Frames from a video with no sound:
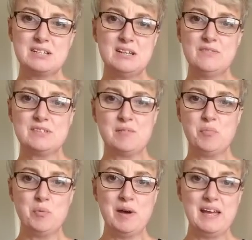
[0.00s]
just love a
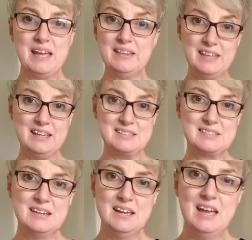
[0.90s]
simple make, and
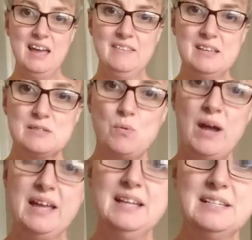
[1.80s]
this in this
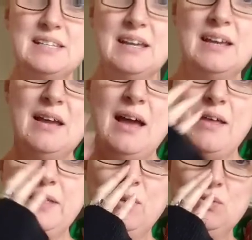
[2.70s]
weight
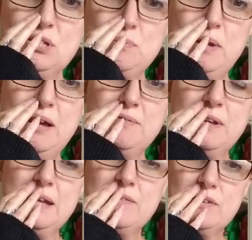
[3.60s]
I think will just be
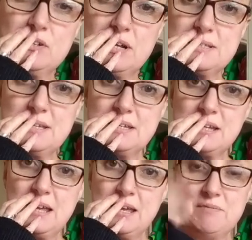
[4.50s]
lovely for
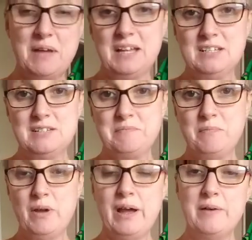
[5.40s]
transitioning and
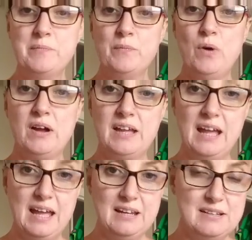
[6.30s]

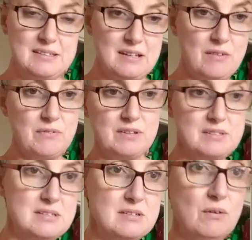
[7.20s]
working in and stuff,
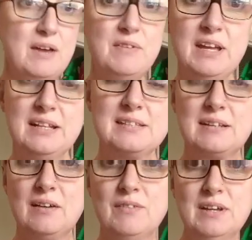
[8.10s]
because it's not heavy and
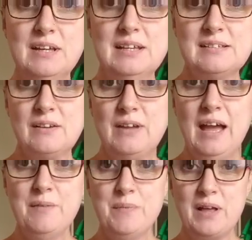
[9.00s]
stuff. So
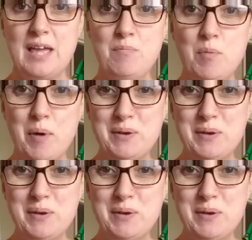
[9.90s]
yeah, I'll keep you